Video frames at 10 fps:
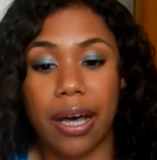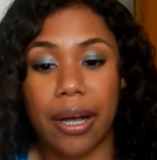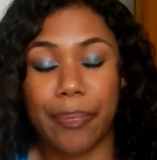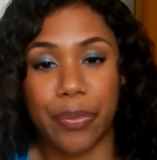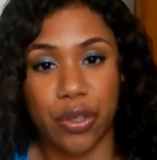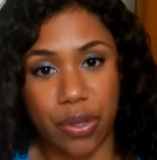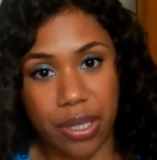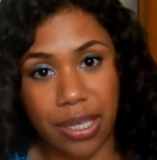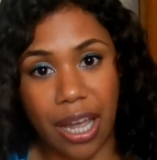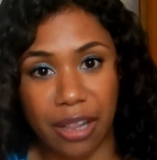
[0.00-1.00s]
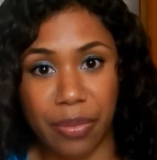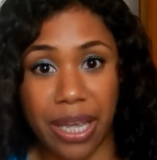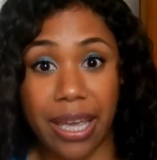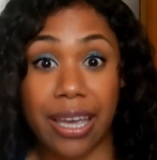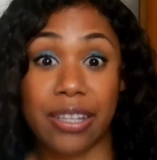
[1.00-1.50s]
to style
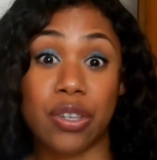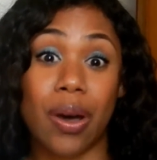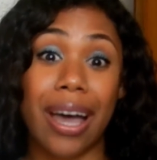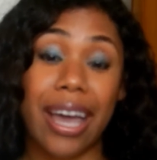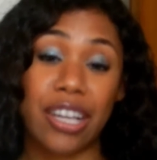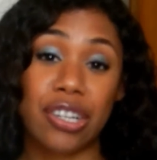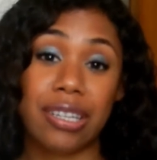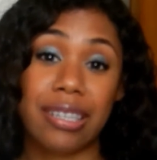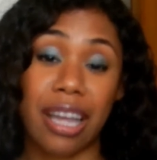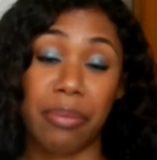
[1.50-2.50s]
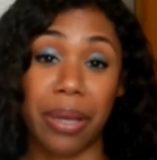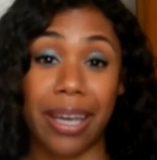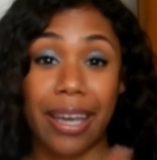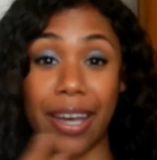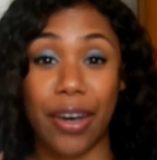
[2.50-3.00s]
my hair. And so I actually style my
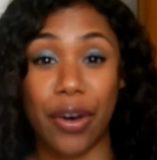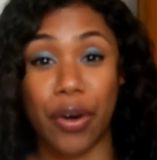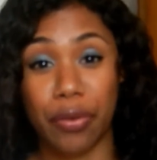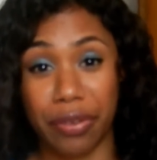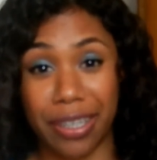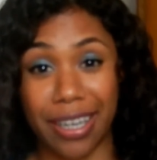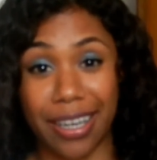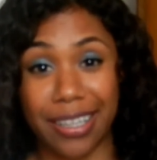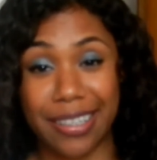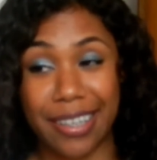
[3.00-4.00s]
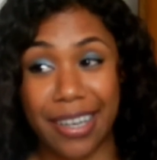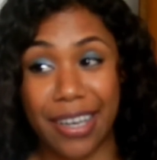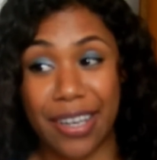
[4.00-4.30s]
hair overnight.